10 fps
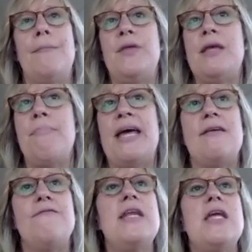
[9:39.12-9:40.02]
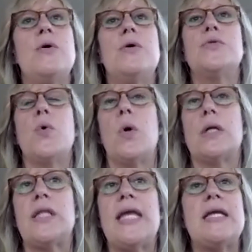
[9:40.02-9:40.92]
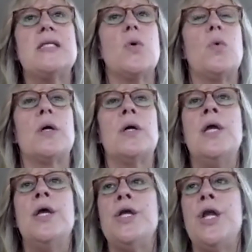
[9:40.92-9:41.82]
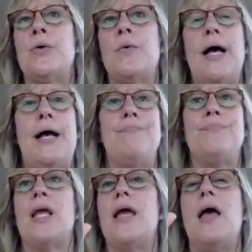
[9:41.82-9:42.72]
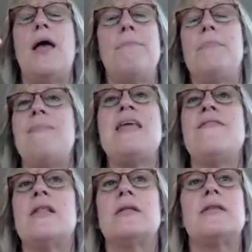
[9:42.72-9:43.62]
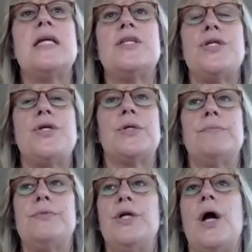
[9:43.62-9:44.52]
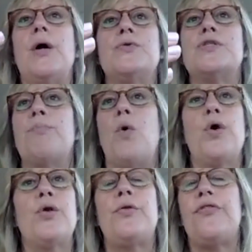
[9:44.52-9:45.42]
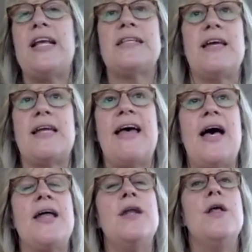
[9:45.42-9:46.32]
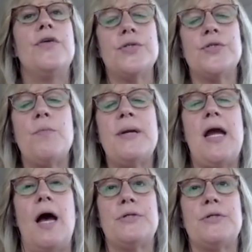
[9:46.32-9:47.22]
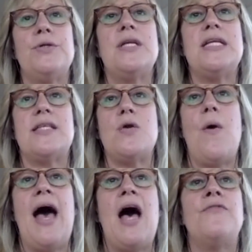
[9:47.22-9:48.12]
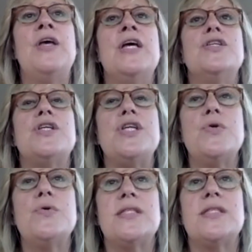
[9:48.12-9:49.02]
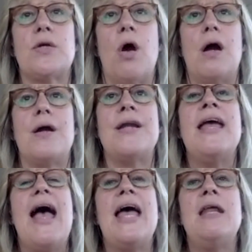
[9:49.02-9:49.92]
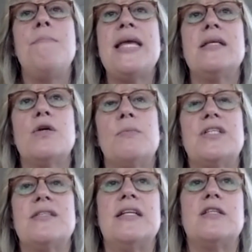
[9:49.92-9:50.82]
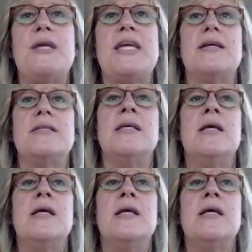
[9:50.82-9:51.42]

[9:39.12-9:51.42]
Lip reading: embedding videos or links or, maybe even the link to your host portal, things like that. There's so many opportunities that you have to use this card, and it makes so much sense because